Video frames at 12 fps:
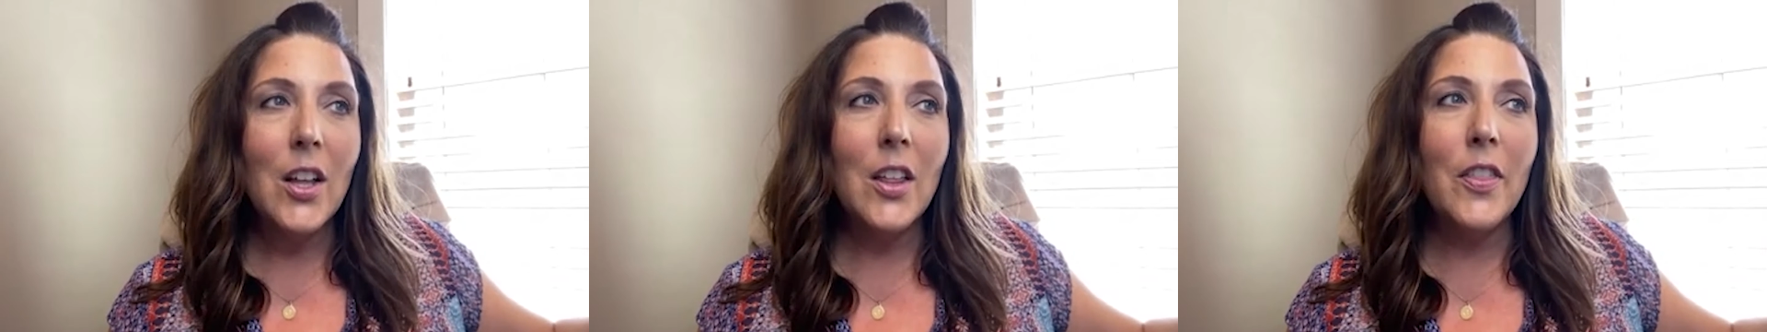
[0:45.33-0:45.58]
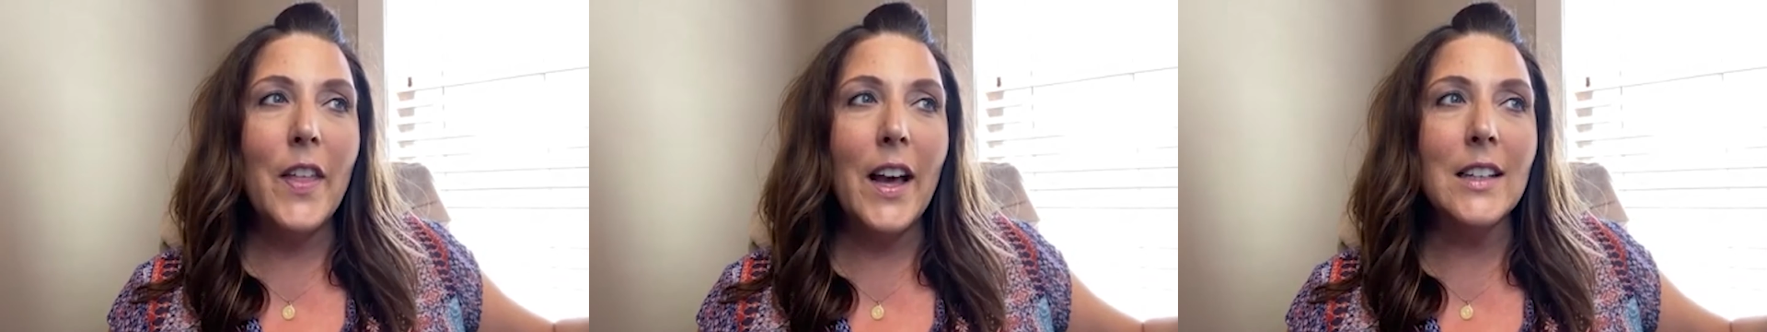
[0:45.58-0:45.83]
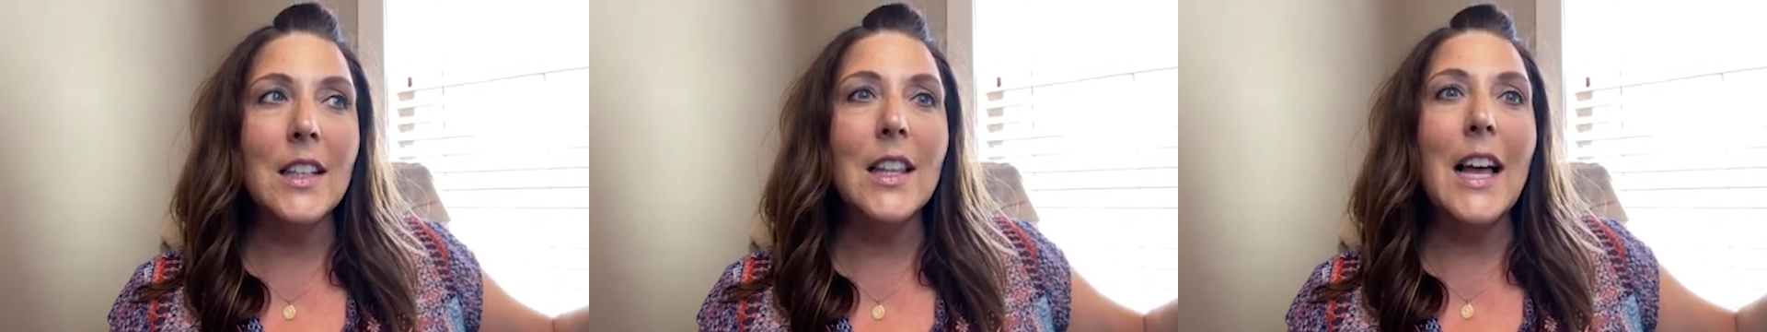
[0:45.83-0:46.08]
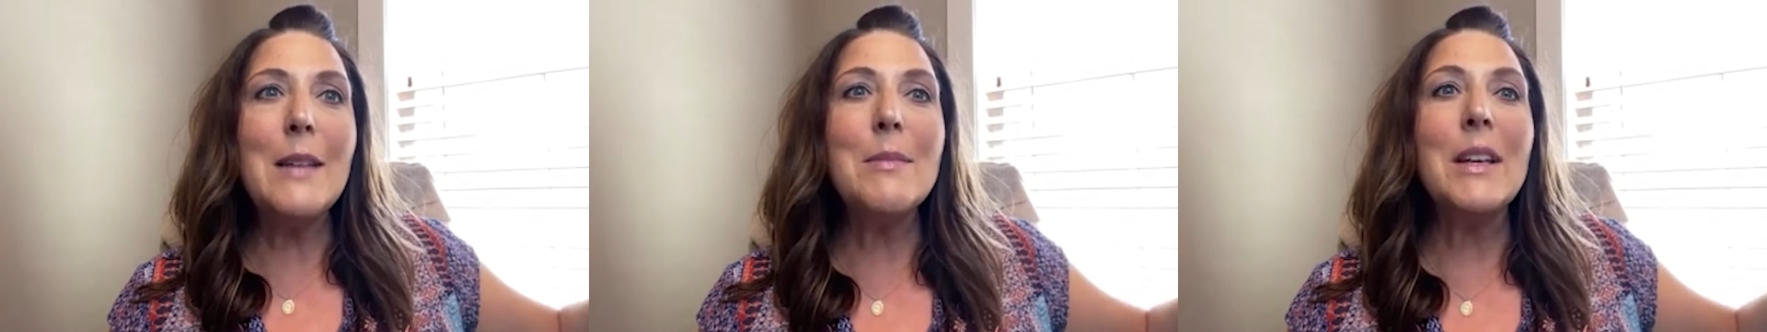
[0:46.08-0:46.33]
that
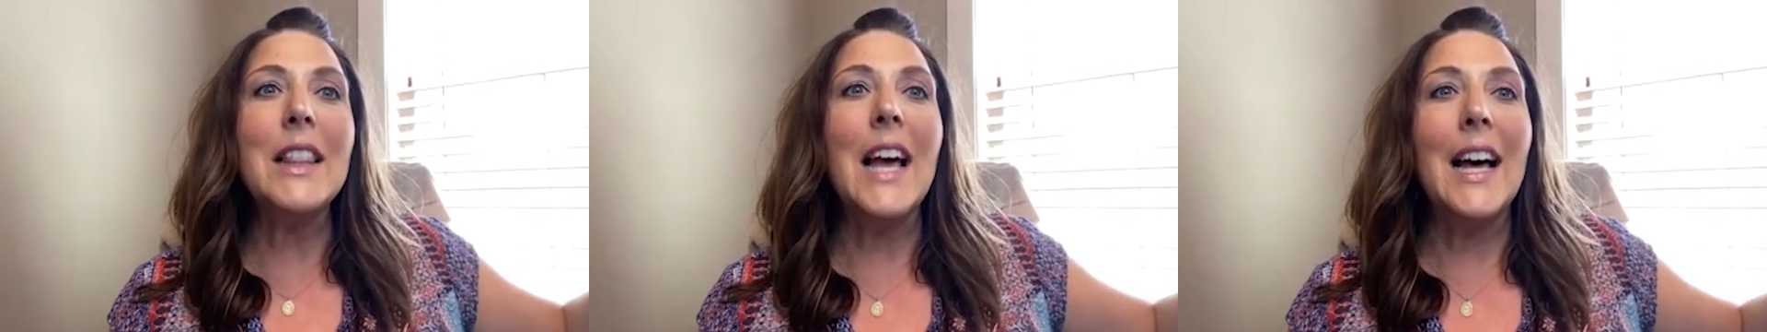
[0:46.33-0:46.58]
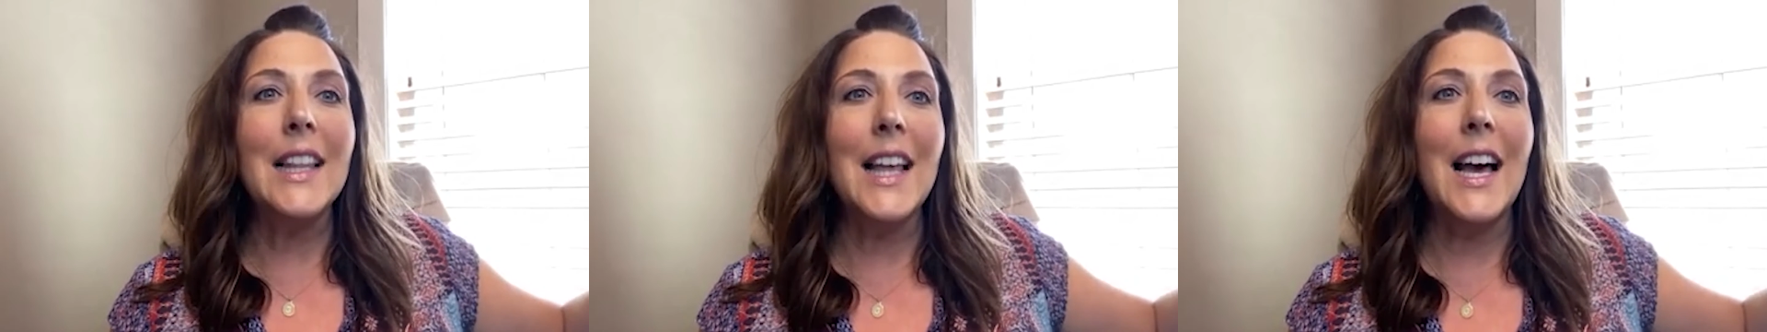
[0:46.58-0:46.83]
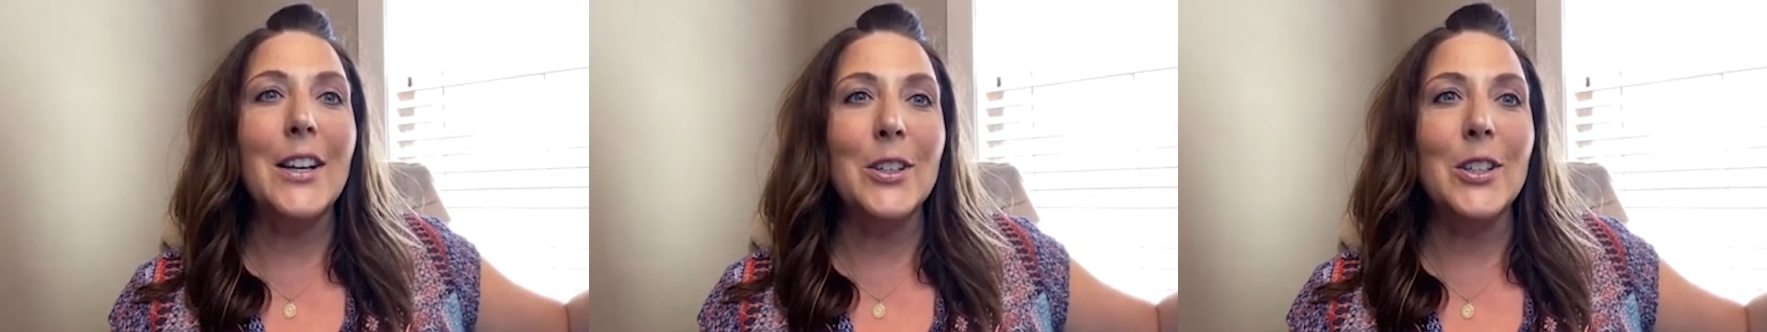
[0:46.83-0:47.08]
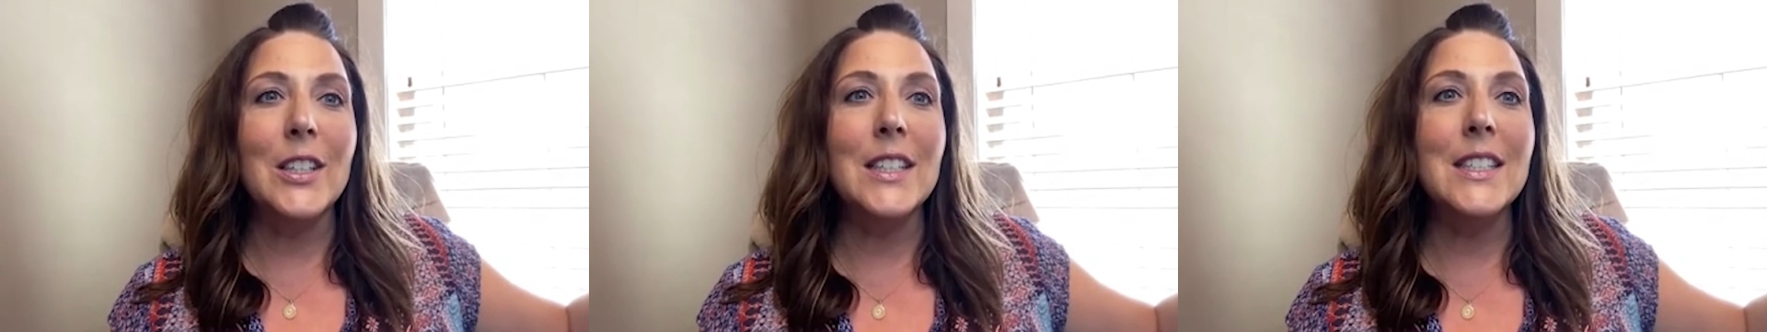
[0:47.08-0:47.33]
climbing that
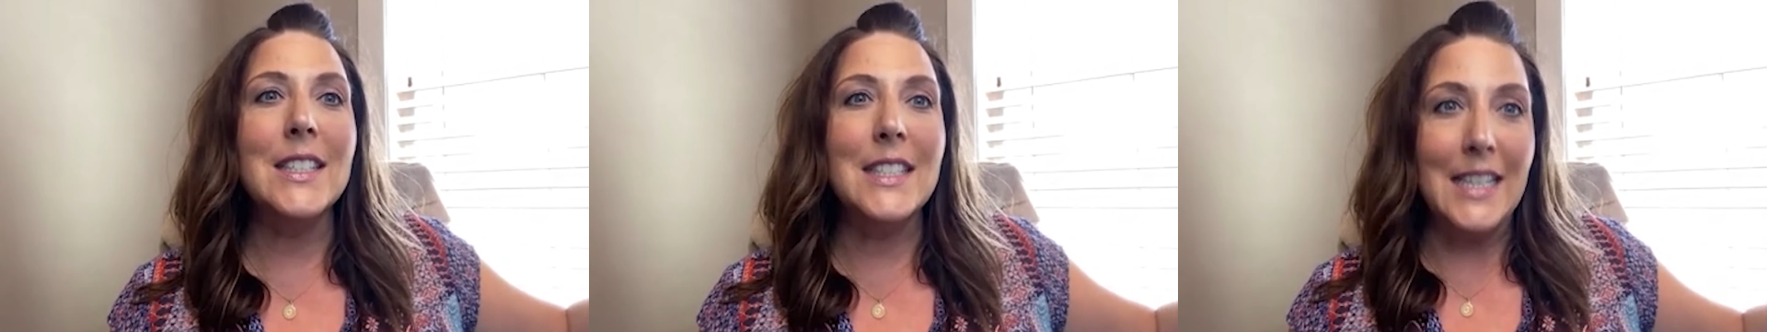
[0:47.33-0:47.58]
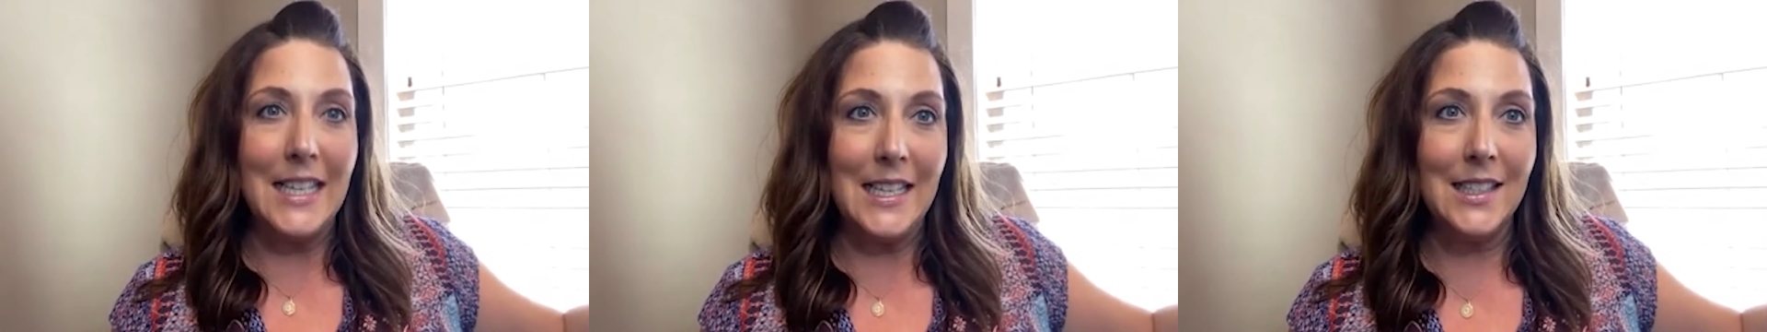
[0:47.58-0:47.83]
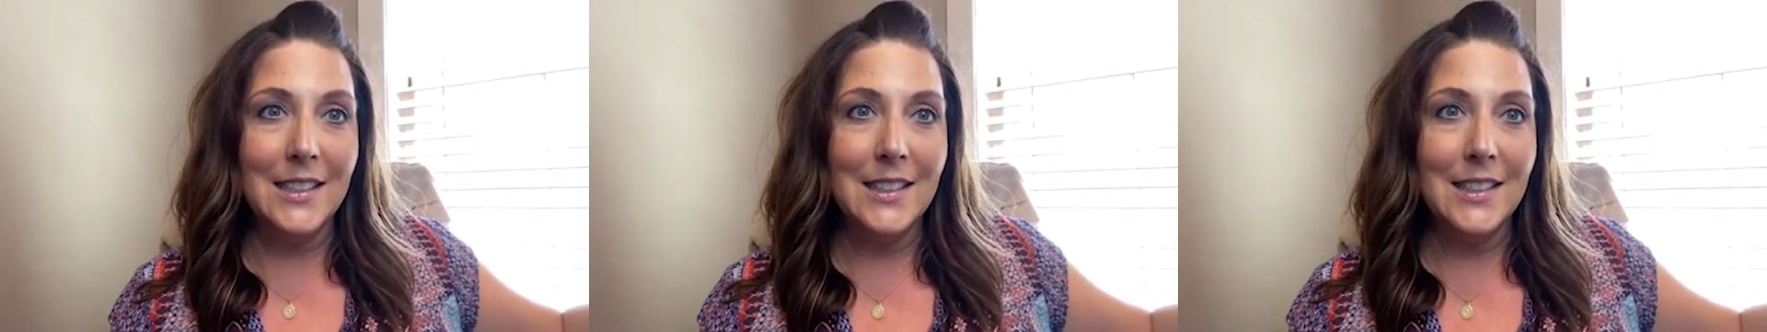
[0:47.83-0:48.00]
ladder did.